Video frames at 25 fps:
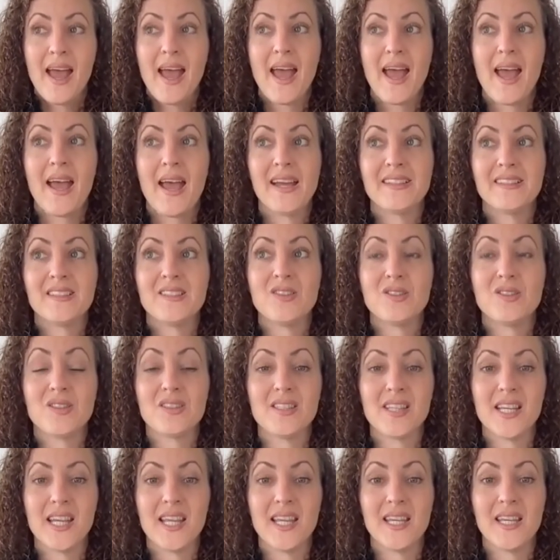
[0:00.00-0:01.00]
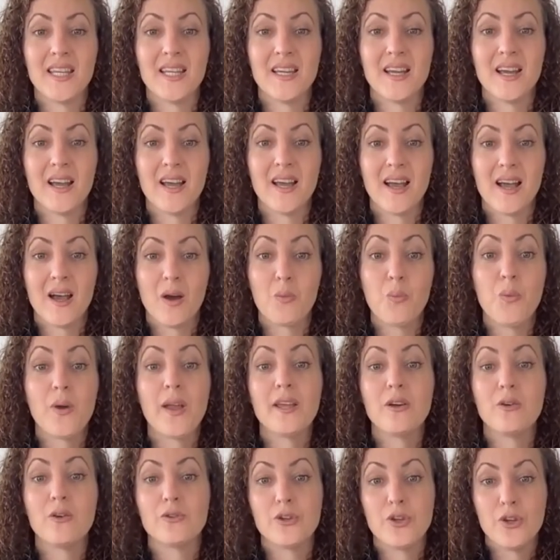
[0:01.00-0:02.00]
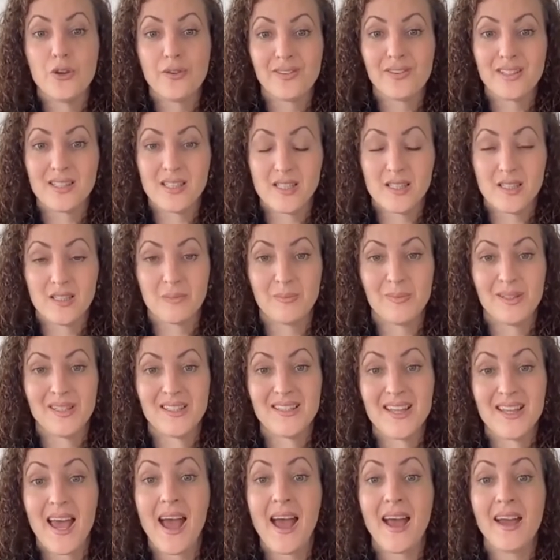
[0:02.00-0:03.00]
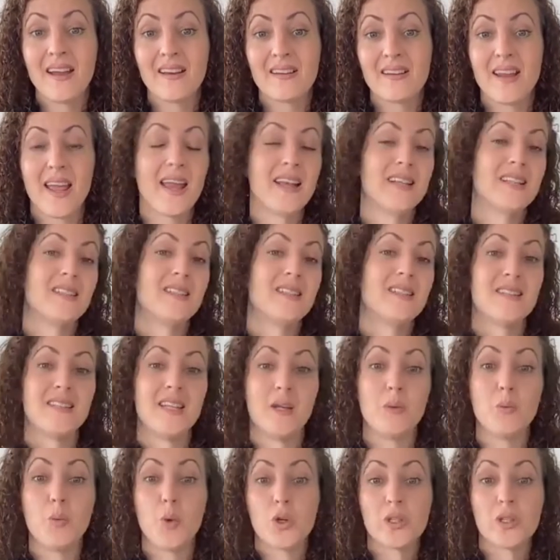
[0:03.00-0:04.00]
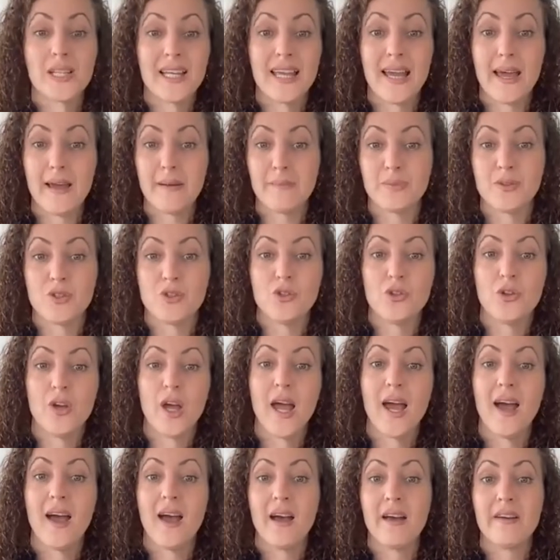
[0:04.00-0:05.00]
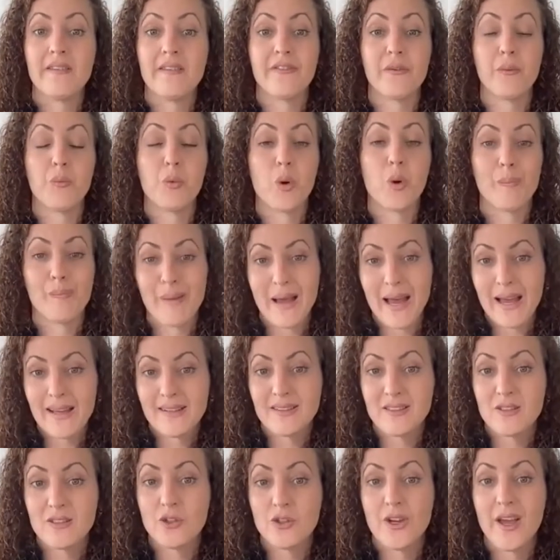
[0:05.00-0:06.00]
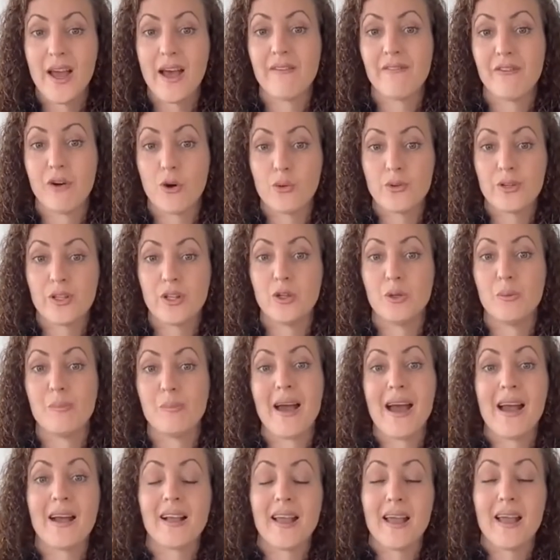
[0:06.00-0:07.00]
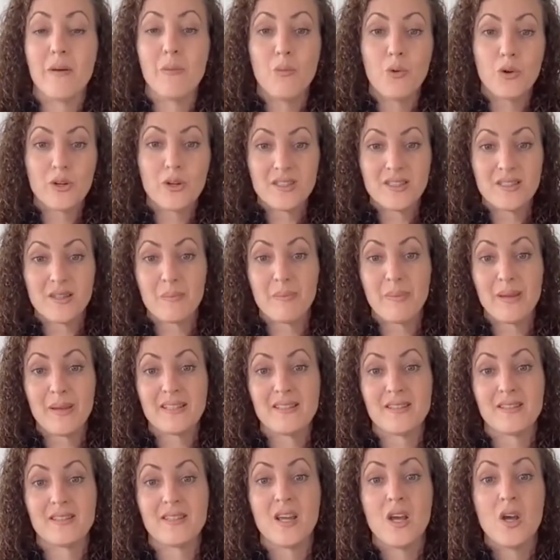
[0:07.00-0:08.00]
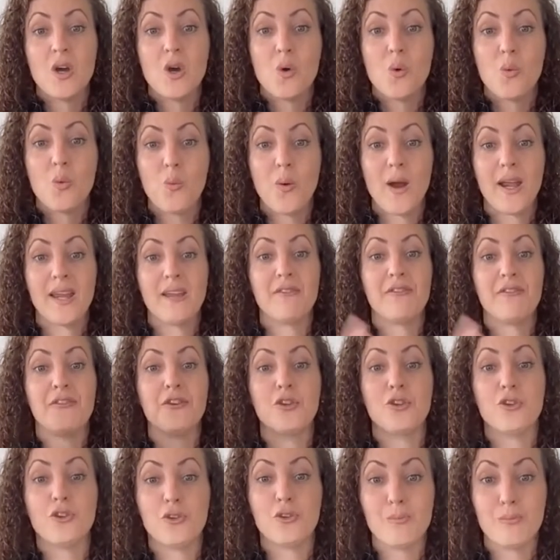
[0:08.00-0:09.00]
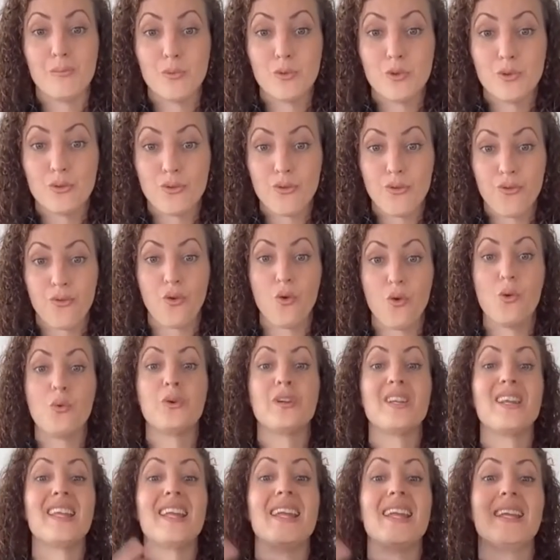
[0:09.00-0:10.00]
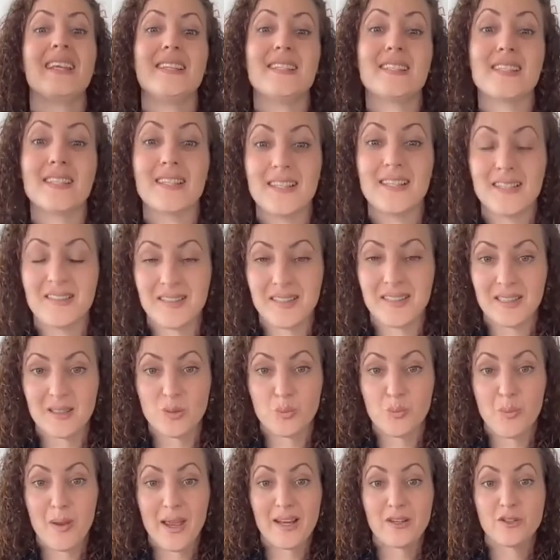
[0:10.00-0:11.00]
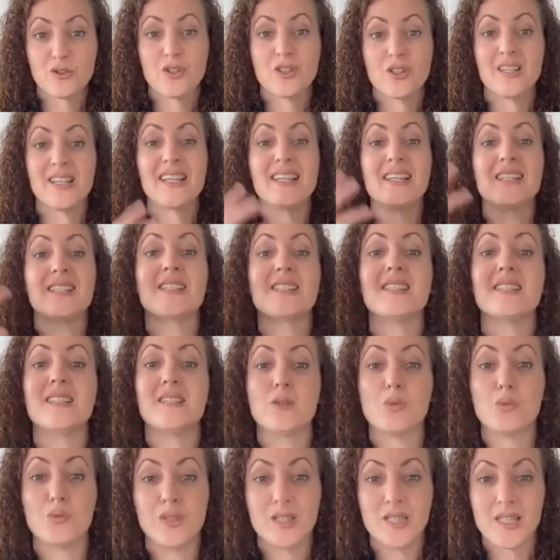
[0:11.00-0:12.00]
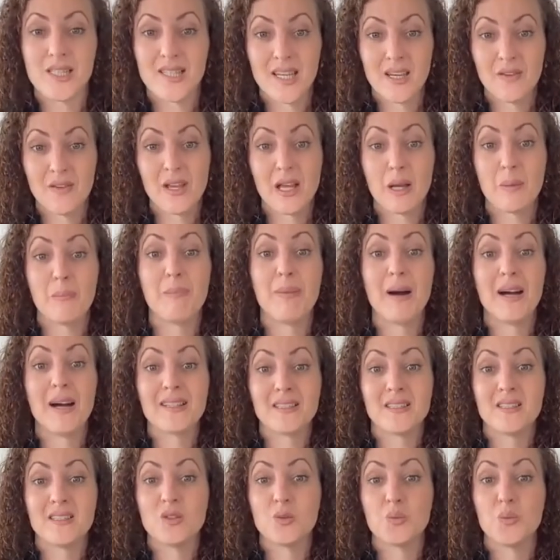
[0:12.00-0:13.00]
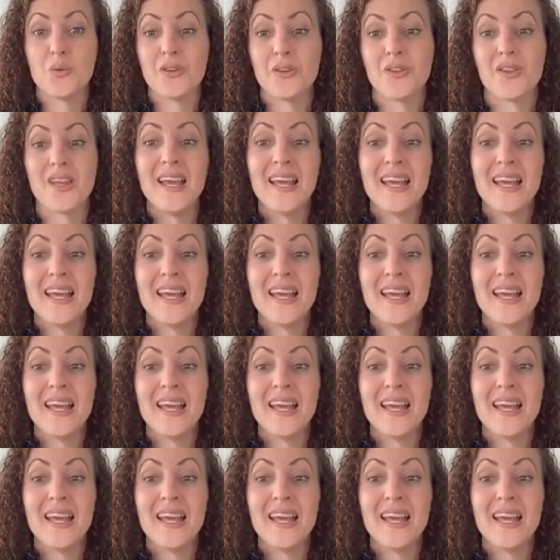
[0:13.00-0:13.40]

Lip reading: and see where your nervous system is at, and see what gaps you have, what patterns you have holding you back, and what is the best way for you to move forward into this expansion, into this receiving abundance with